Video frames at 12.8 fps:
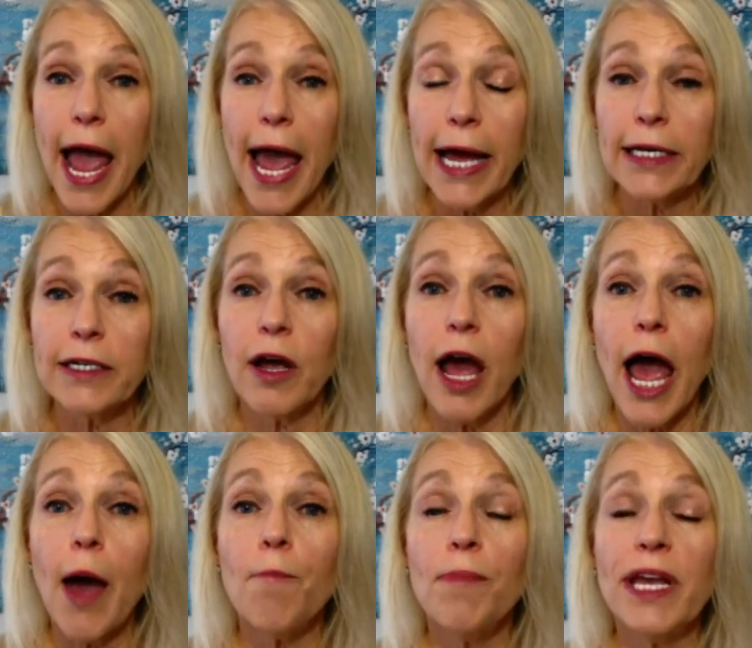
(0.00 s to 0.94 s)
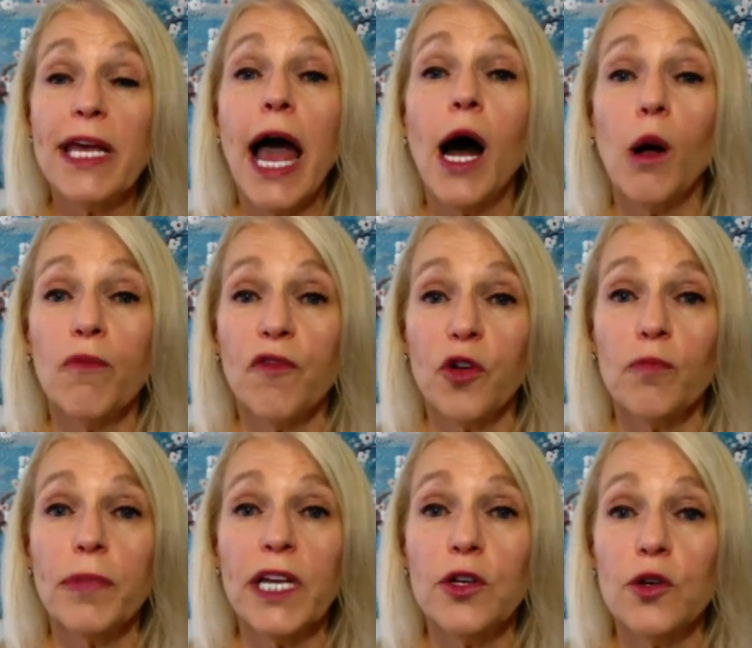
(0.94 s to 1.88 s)
and be
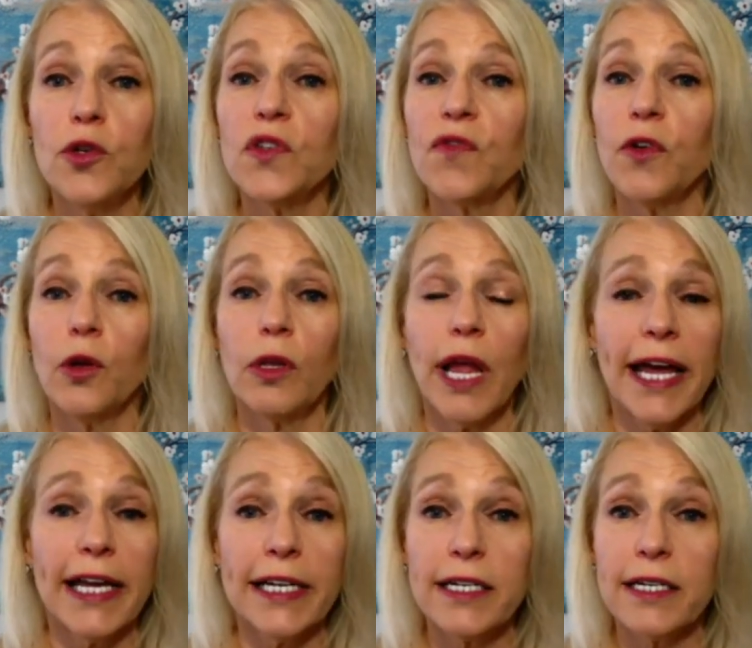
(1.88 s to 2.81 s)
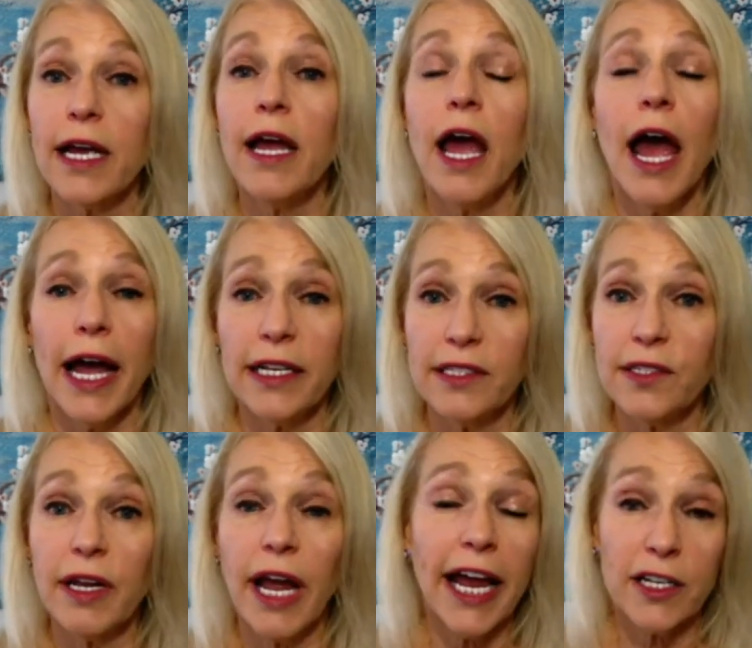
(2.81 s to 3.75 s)
helpful, be useful, and
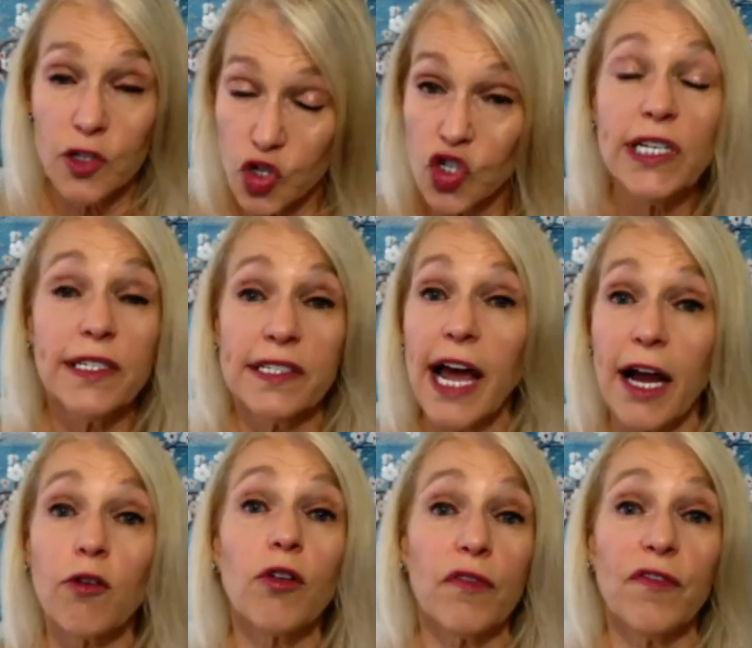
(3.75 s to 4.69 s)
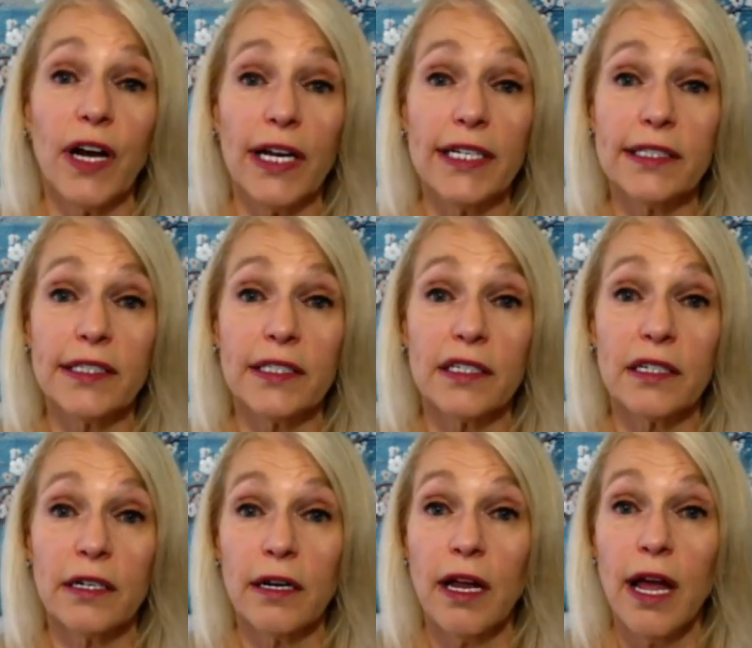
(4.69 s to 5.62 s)
and and she
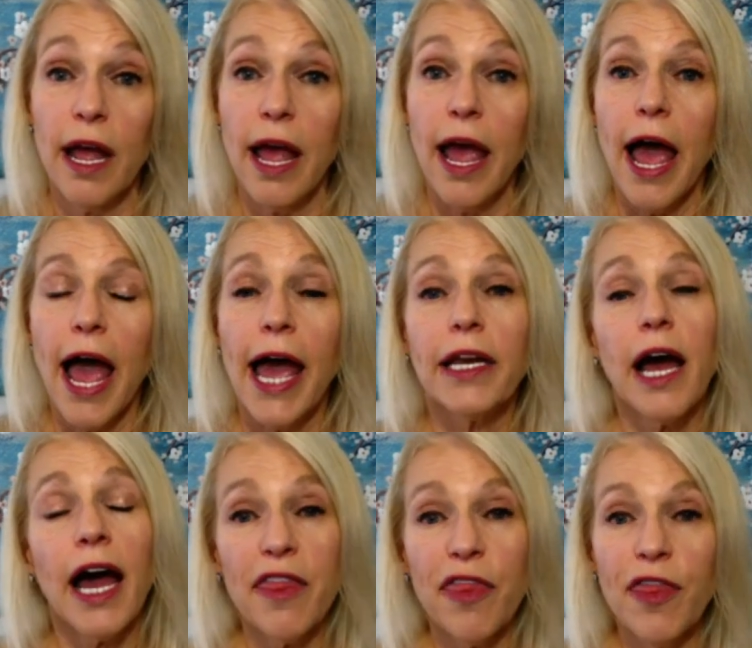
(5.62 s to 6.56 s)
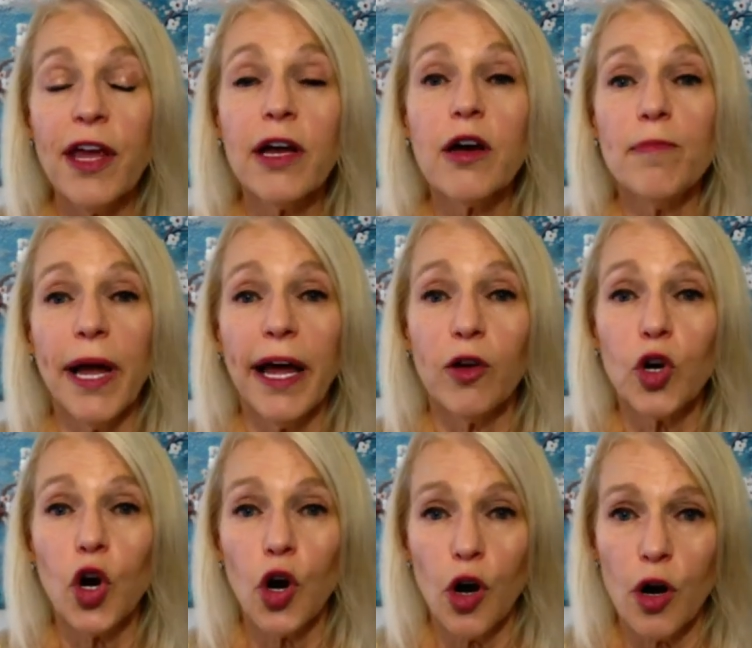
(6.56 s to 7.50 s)
sacrificed. And I think
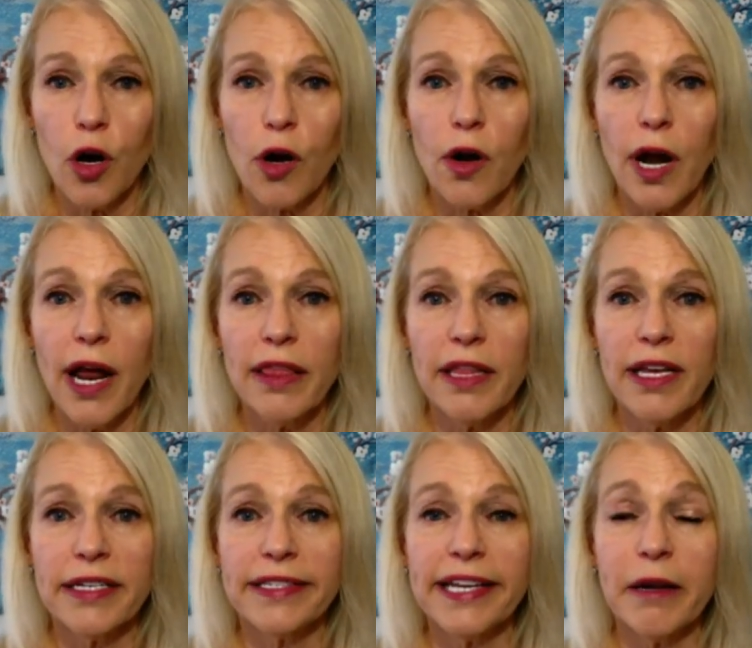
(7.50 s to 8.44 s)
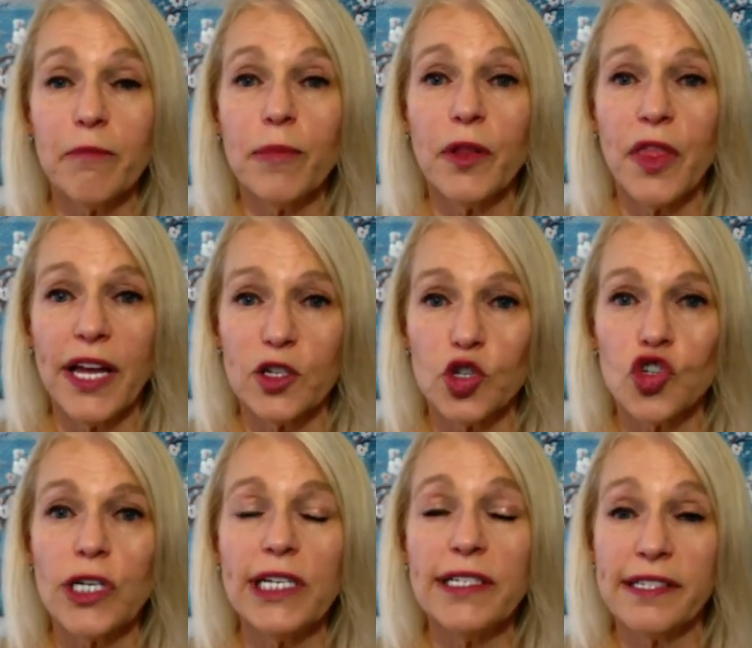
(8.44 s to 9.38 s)
about her and the example that
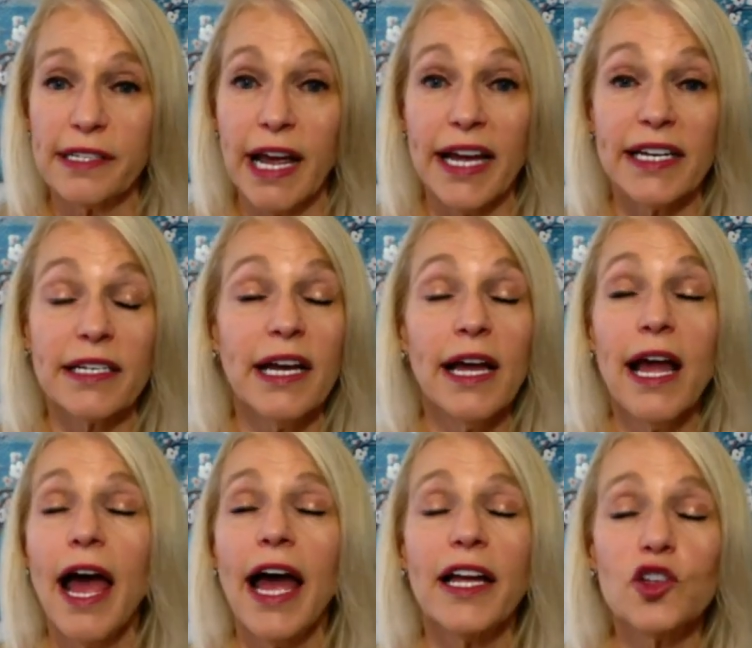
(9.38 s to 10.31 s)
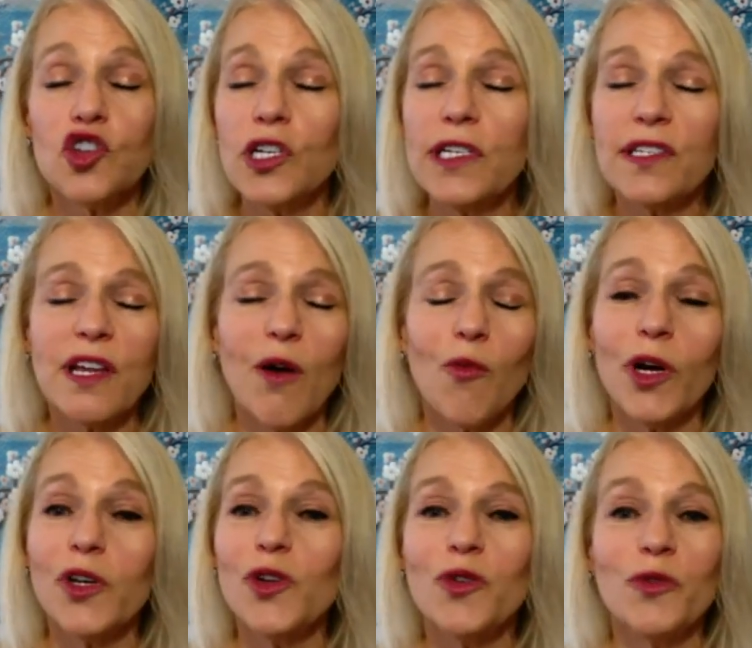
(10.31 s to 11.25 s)
she set. And she's
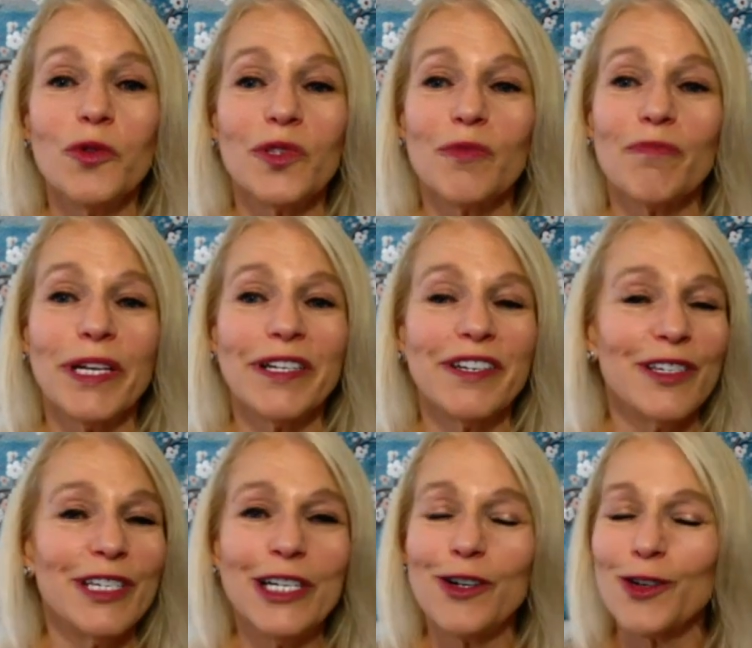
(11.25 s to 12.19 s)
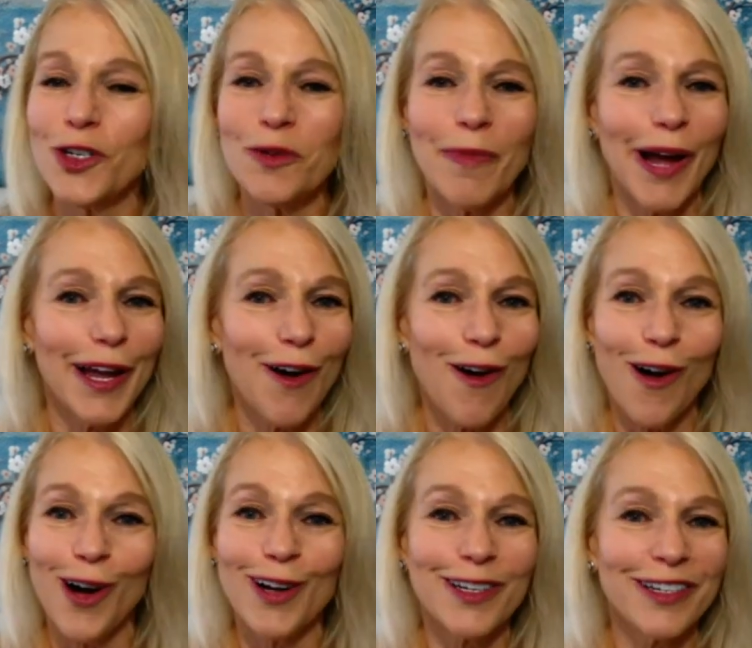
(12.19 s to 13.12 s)
someone who's been dear to my
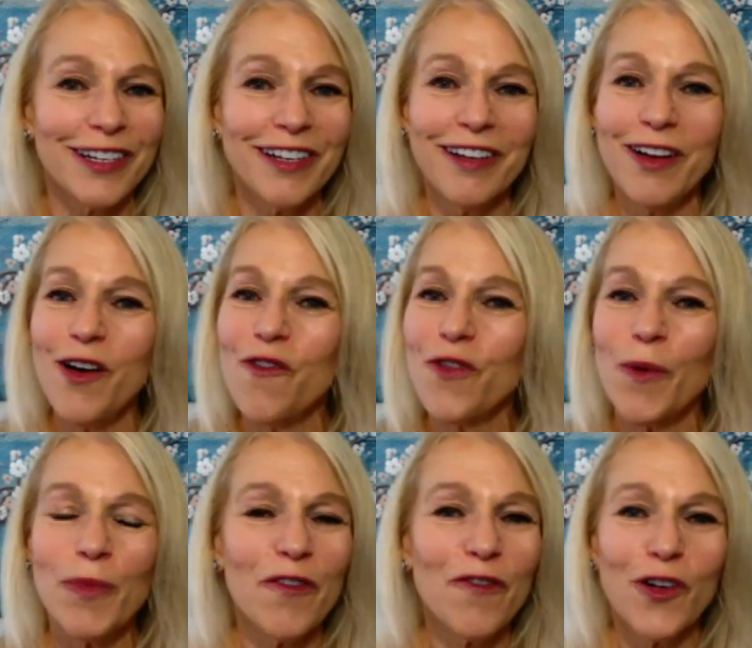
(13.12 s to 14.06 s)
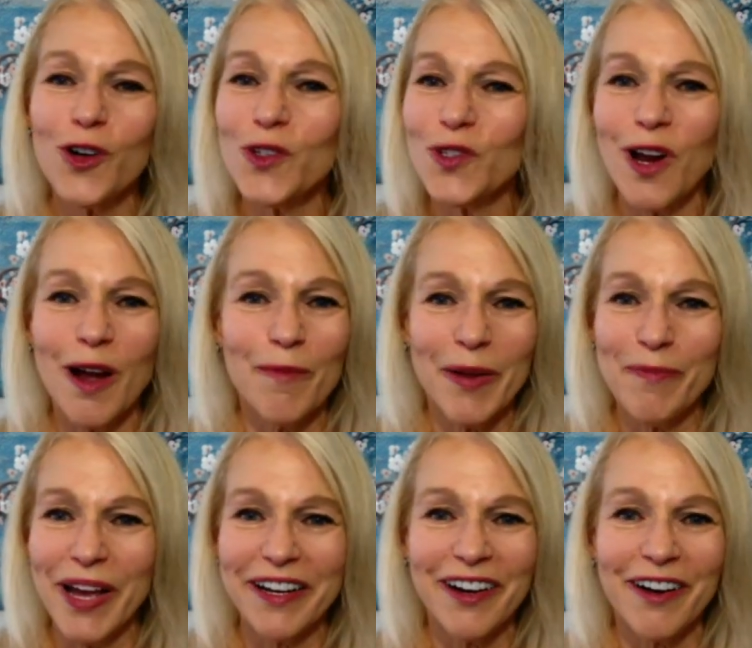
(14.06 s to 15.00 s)
heart from the first time
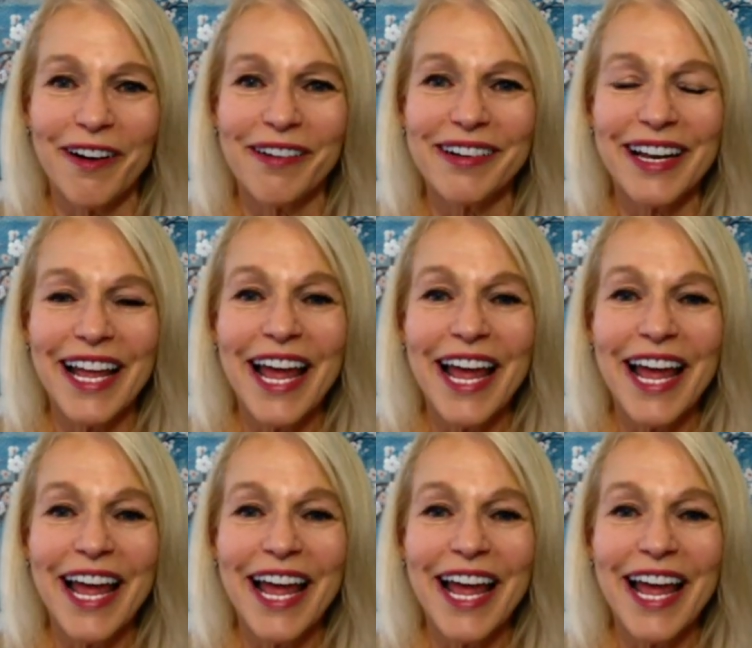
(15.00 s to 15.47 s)
I met her.